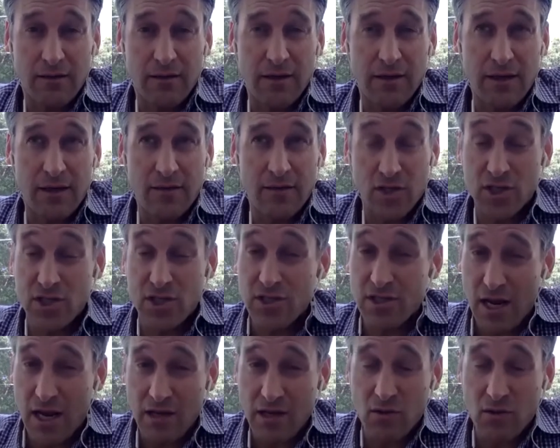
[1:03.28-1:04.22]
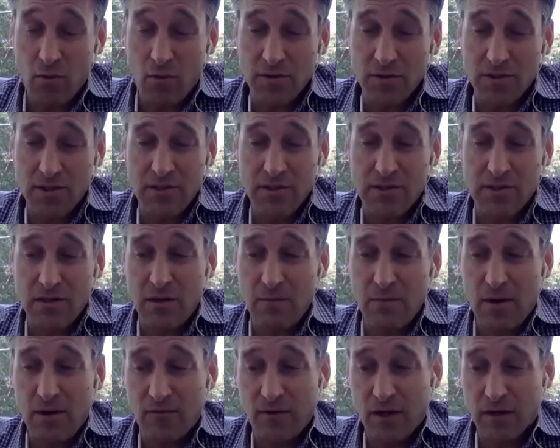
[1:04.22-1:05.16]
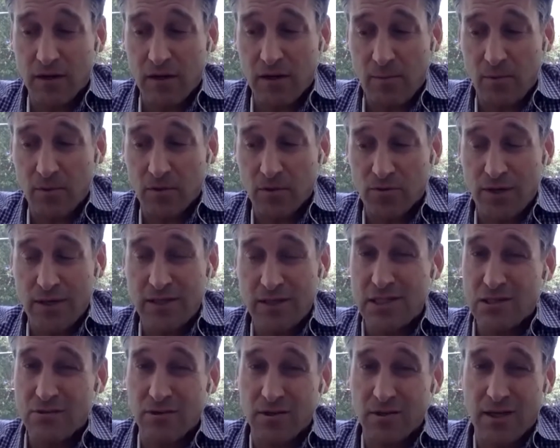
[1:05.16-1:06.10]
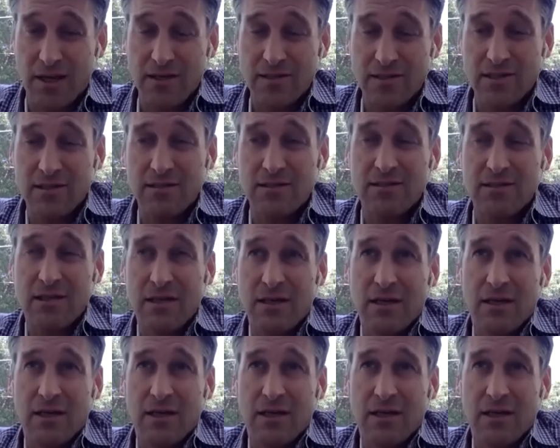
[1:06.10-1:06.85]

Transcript: In the state court system, I've got a couple trade secret cases.